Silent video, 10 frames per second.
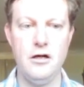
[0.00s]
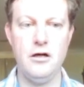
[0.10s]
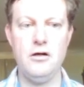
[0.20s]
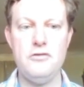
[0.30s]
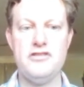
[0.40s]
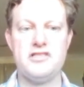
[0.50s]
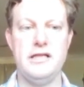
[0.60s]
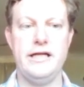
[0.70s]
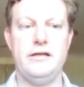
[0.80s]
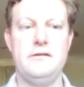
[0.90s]
Office
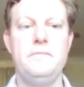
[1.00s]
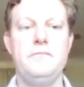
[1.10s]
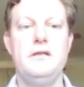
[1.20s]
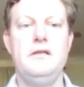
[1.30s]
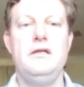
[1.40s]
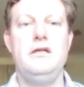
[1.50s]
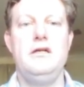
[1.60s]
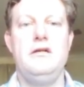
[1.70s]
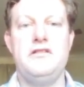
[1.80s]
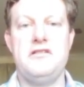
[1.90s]
layout.
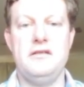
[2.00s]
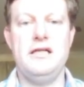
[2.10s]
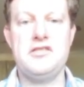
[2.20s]
This is the last